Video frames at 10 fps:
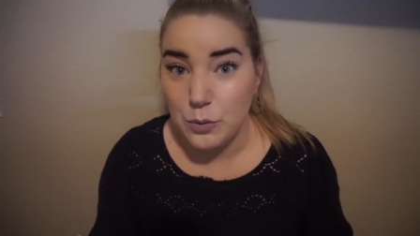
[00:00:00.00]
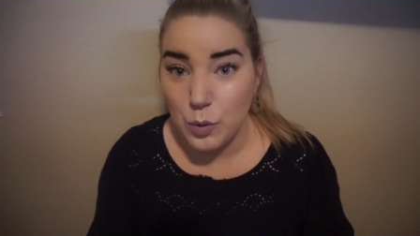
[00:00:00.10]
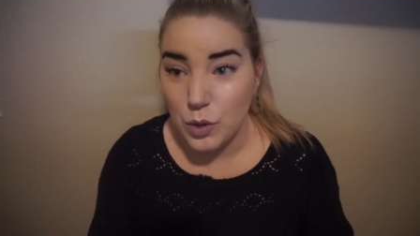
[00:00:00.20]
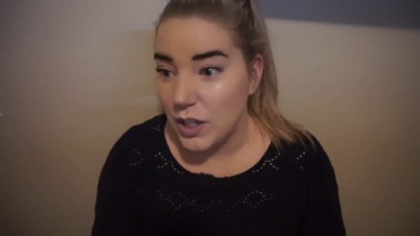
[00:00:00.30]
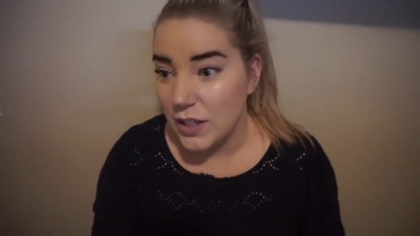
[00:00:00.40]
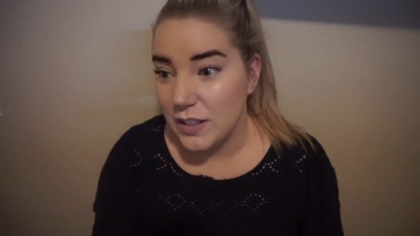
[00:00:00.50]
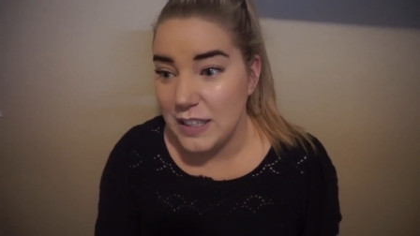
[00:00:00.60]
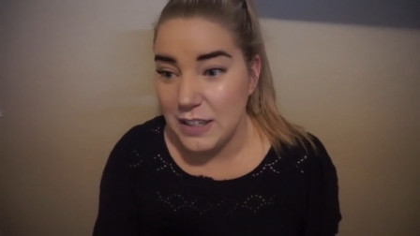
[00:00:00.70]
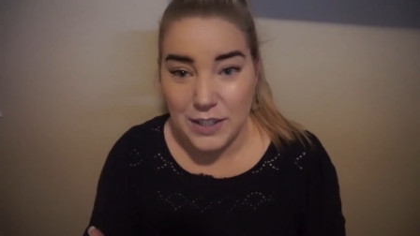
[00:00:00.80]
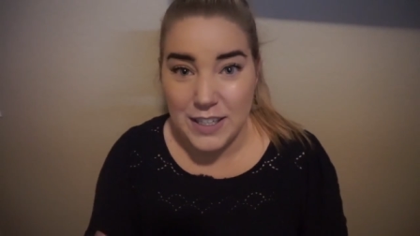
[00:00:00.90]
We're not
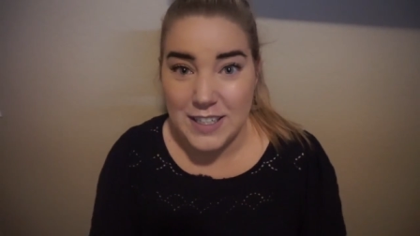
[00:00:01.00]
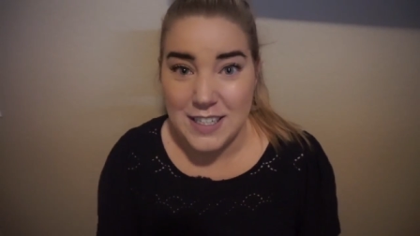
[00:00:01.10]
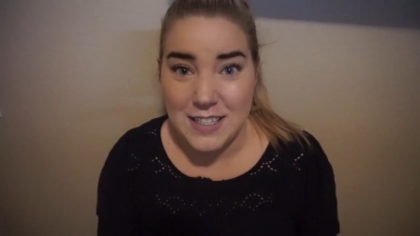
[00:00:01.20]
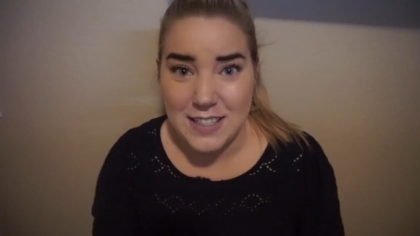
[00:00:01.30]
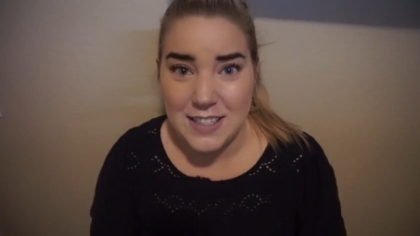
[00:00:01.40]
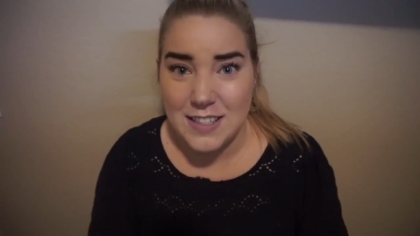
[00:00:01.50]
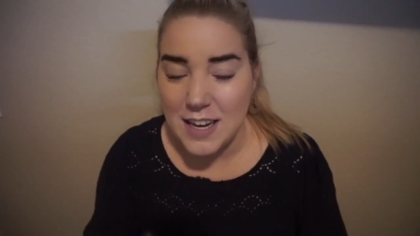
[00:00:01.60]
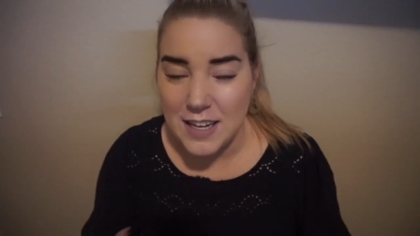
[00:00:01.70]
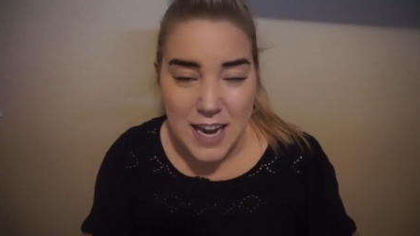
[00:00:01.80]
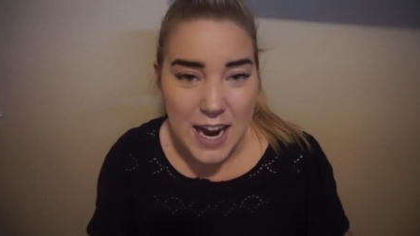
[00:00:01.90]
given it to
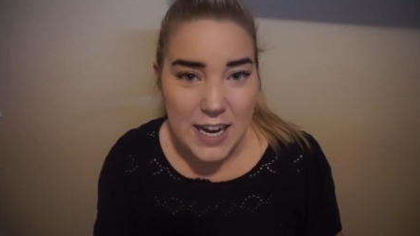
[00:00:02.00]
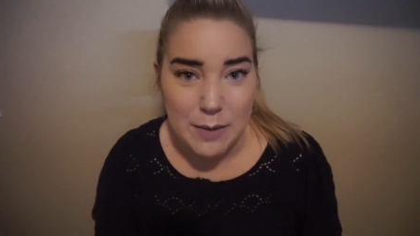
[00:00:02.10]
set aside